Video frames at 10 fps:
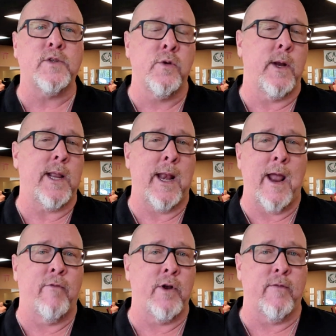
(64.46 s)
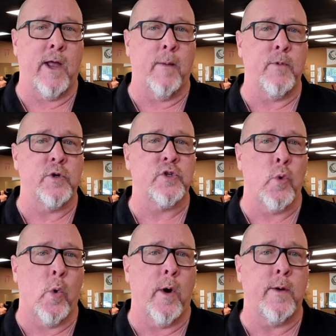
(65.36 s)
a student can ever develop their
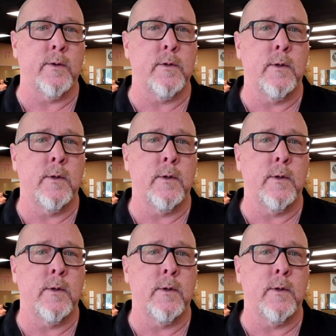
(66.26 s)
sword.